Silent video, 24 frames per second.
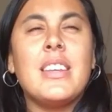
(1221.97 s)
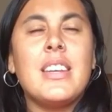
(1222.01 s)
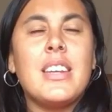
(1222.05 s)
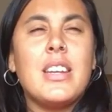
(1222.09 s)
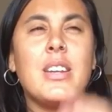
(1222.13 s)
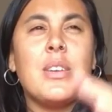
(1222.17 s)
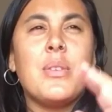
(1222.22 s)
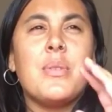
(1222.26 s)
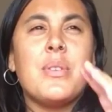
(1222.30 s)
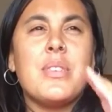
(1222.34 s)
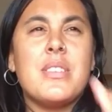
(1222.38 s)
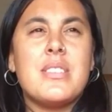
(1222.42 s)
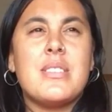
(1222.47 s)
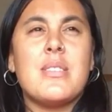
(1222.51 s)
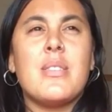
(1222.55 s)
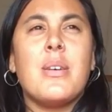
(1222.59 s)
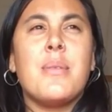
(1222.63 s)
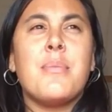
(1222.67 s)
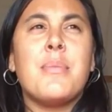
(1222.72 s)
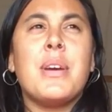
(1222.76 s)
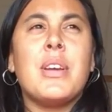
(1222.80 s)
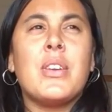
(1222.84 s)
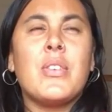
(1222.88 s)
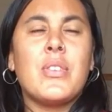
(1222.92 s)
then anyway, so I
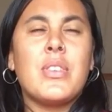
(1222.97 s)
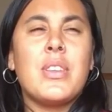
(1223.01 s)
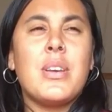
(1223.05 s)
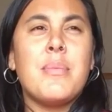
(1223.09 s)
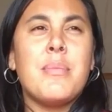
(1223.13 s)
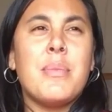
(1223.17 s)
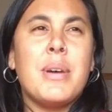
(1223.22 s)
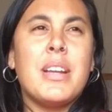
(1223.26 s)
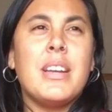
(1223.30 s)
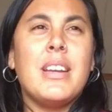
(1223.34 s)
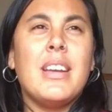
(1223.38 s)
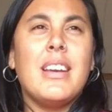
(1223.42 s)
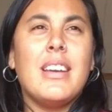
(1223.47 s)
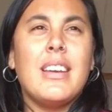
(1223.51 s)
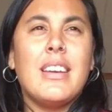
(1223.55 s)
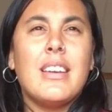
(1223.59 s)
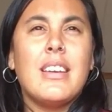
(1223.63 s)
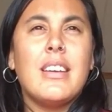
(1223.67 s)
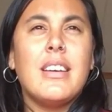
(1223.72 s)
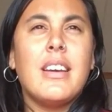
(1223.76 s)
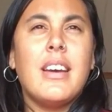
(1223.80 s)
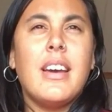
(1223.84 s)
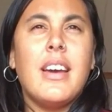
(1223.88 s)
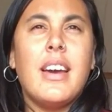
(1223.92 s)
made all that money,
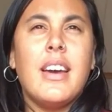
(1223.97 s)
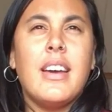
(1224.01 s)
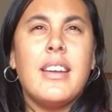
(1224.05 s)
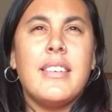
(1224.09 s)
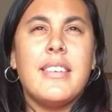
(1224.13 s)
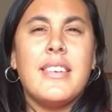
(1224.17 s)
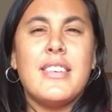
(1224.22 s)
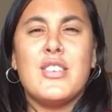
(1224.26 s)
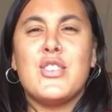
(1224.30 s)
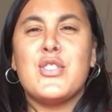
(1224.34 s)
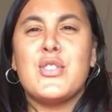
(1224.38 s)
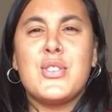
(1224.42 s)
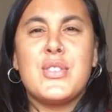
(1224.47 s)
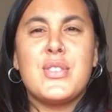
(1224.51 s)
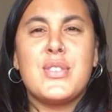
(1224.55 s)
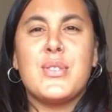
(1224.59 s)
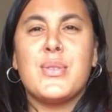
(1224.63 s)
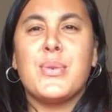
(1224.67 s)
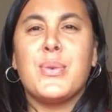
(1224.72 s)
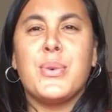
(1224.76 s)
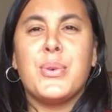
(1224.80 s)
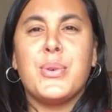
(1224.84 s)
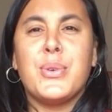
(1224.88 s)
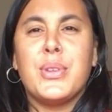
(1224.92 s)
and I just
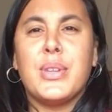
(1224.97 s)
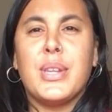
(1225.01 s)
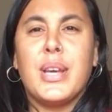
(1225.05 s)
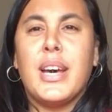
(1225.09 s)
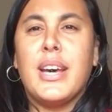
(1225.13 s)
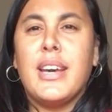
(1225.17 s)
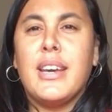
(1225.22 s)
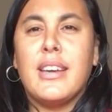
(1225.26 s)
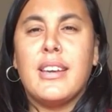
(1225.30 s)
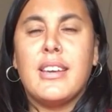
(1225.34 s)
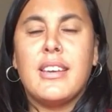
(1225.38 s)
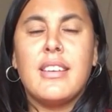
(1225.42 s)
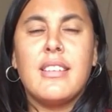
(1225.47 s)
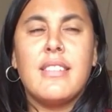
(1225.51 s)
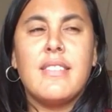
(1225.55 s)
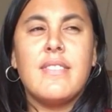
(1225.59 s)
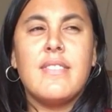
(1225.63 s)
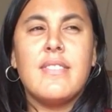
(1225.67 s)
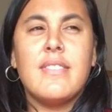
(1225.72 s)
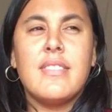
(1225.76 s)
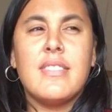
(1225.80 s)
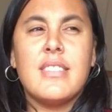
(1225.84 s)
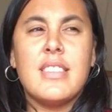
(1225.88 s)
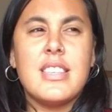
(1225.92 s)
thought like,
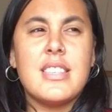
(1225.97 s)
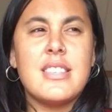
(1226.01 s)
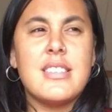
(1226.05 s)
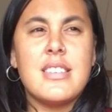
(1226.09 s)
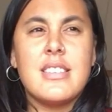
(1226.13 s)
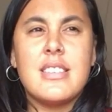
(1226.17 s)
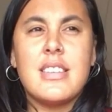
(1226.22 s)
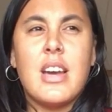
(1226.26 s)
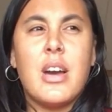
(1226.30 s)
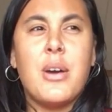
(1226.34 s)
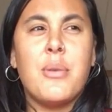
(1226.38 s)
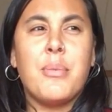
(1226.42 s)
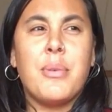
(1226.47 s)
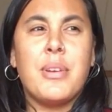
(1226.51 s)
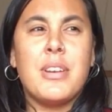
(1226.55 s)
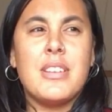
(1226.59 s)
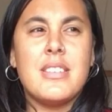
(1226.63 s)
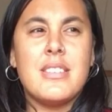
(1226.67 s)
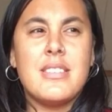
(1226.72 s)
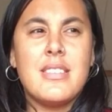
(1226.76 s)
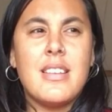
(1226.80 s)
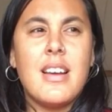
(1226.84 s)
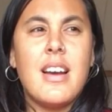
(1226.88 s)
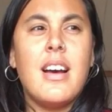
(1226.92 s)
this is how I'm going to
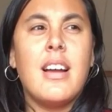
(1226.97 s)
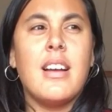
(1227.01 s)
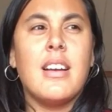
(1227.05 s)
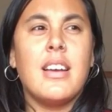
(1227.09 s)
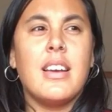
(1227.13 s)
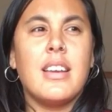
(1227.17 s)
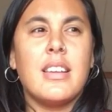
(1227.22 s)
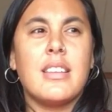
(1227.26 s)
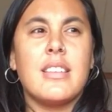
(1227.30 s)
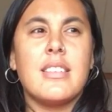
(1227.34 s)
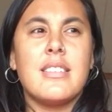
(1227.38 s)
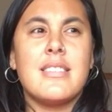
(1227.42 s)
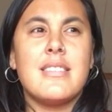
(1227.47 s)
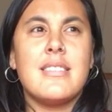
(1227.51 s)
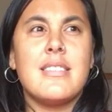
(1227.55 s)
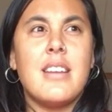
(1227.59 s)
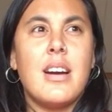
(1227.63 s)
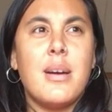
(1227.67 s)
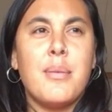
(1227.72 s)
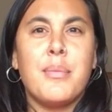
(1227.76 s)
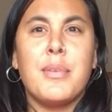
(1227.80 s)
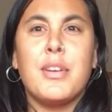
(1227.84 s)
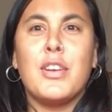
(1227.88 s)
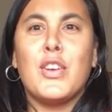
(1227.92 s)
start, like this,
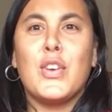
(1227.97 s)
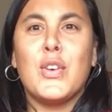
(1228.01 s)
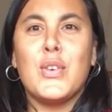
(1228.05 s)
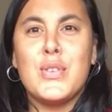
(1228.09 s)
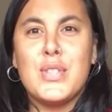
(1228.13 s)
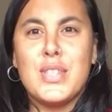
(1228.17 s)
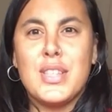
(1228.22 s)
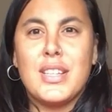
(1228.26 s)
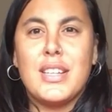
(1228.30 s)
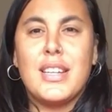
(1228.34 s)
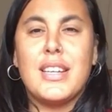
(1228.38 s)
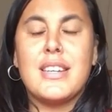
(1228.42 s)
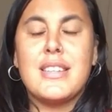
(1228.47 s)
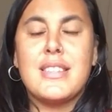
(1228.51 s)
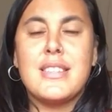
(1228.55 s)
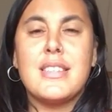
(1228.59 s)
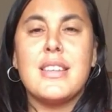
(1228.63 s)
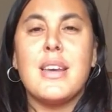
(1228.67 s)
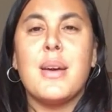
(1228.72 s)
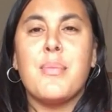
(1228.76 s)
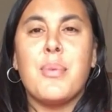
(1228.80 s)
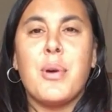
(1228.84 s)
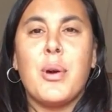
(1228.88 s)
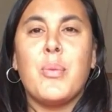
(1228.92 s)
I'm going to go to the next
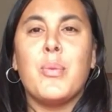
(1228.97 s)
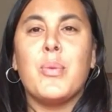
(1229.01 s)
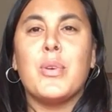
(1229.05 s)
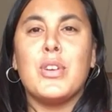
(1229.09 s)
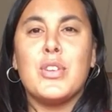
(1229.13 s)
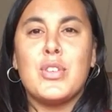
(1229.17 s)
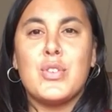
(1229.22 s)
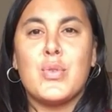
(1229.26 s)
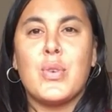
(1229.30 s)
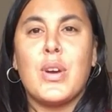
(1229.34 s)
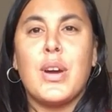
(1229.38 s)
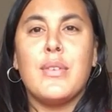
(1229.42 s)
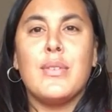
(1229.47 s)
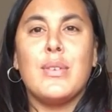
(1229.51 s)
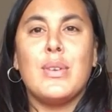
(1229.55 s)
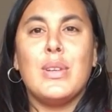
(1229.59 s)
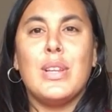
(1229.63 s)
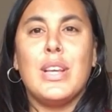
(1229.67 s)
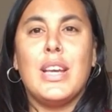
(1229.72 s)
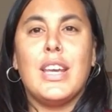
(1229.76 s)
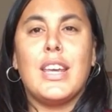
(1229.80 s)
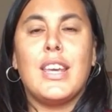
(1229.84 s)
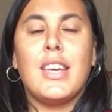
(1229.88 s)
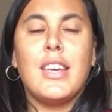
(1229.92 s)
step. I want to travel,
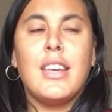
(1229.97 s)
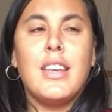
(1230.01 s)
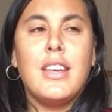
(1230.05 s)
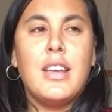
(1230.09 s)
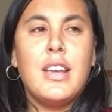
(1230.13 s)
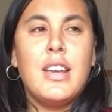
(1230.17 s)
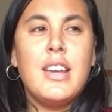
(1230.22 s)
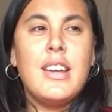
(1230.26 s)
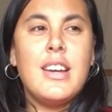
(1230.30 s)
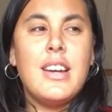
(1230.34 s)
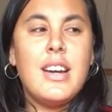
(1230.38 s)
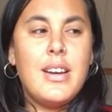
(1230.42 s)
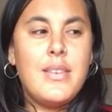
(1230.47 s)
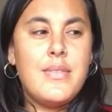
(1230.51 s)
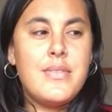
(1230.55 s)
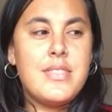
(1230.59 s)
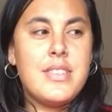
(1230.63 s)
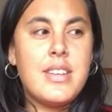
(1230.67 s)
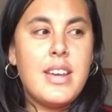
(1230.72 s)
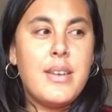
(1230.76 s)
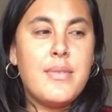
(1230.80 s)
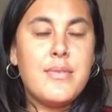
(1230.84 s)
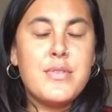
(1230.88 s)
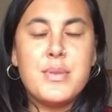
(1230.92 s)
like I've
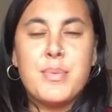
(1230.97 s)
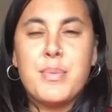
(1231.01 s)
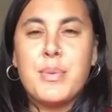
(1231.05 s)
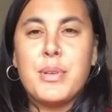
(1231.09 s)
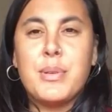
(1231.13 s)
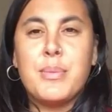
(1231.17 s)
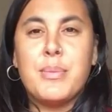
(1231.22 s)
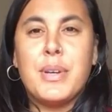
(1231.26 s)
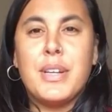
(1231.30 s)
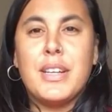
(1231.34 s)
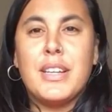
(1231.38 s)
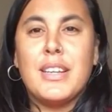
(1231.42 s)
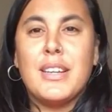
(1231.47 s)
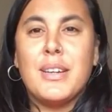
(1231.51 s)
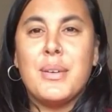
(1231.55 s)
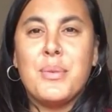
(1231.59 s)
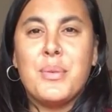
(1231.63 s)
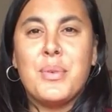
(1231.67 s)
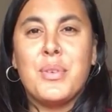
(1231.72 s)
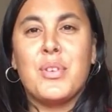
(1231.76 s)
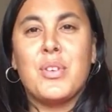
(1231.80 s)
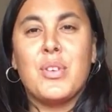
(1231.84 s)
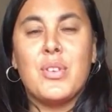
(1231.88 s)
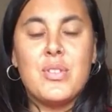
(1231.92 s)
saved a bit of money, I
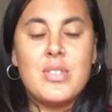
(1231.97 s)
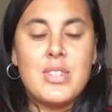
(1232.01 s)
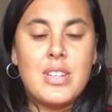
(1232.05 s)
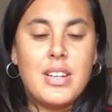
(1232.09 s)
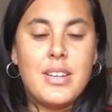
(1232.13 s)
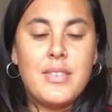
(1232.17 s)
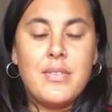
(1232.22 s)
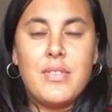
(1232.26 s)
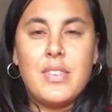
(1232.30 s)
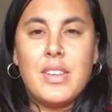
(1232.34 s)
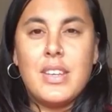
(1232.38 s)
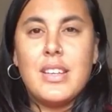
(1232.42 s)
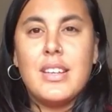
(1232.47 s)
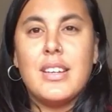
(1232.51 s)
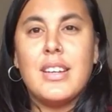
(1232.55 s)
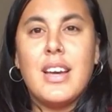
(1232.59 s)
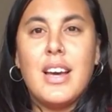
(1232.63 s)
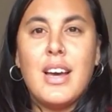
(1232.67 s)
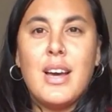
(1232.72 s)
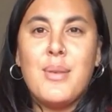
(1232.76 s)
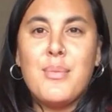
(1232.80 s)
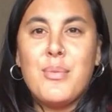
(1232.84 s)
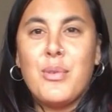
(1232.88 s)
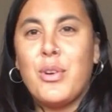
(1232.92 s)
want to go to like
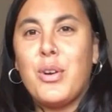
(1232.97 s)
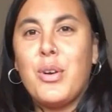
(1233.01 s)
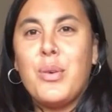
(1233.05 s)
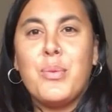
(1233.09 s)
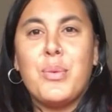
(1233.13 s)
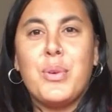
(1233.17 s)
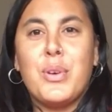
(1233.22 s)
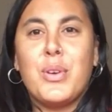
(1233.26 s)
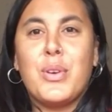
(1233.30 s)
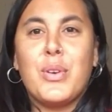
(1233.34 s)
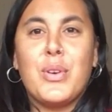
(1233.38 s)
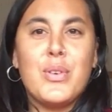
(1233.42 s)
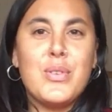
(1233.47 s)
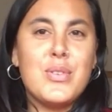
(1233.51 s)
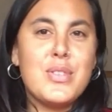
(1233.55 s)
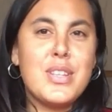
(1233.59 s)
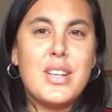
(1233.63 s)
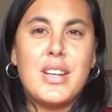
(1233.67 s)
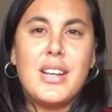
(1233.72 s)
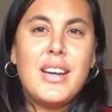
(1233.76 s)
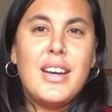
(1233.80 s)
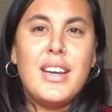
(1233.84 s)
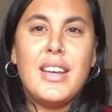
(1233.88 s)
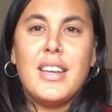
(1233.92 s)
Vietnam, or I want to go to
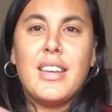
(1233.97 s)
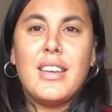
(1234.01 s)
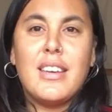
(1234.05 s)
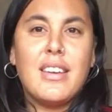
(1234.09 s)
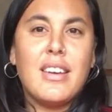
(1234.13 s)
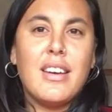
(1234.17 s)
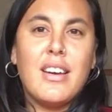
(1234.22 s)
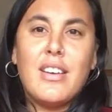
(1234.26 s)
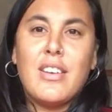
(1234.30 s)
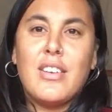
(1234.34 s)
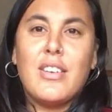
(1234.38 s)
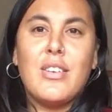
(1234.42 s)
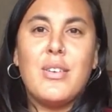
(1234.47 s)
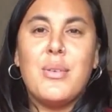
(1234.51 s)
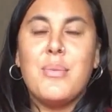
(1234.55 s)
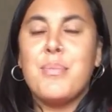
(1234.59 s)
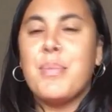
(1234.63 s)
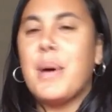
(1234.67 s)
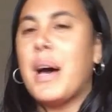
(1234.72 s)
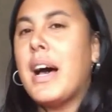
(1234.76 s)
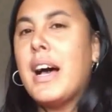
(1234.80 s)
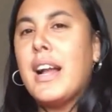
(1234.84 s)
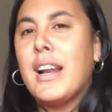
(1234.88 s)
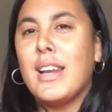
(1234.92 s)
like, I don't know,
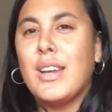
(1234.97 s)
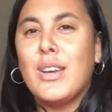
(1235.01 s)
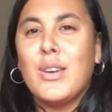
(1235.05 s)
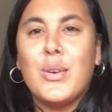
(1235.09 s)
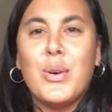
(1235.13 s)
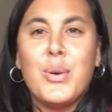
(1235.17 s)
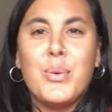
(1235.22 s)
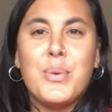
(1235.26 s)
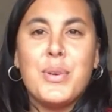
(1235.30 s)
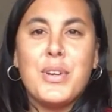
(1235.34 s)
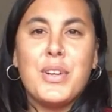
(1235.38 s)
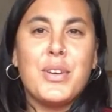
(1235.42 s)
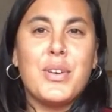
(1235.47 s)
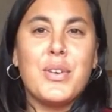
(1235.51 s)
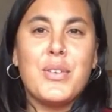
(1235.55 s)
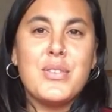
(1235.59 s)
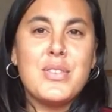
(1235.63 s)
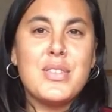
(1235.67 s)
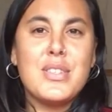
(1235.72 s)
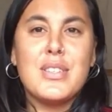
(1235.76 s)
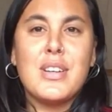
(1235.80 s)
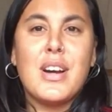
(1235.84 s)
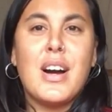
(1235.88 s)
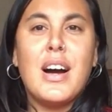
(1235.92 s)
Bali, or I want to go to
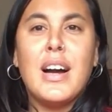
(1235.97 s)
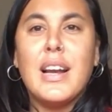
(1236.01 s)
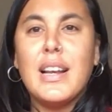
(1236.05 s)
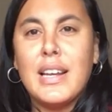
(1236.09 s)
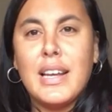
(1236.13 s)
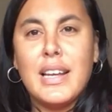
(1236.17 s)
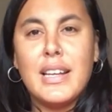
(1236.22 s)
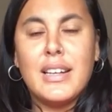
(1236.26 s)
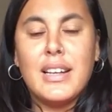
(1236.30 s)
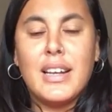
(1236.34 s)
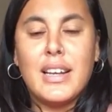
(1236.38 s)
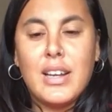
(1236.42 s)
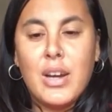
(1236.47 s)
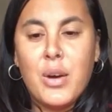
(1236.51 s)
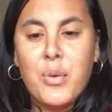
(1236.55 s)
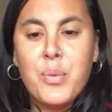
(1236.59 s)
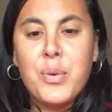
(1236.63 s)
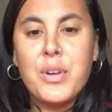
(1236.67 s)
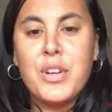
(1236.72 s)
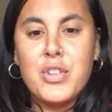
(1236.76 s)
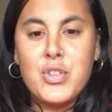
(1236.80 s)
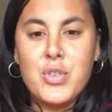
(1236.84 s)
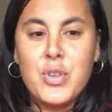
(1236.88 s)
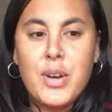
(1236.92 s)
Thailand, like I
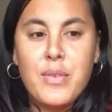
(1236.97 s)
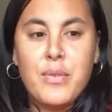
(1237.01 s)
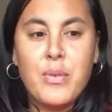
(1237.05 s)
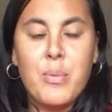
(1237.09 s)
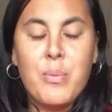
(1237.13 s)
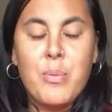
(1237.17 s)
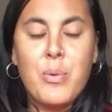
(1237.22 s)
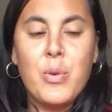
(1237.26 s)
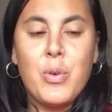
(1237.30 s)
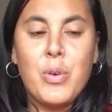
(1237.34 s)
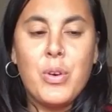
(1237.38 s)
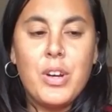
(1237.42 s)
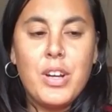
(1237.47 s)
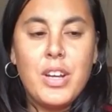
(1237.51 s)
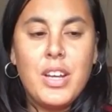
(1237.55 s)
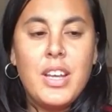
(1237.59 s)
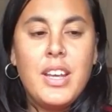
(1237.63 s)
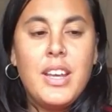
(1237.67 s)
want to travel more.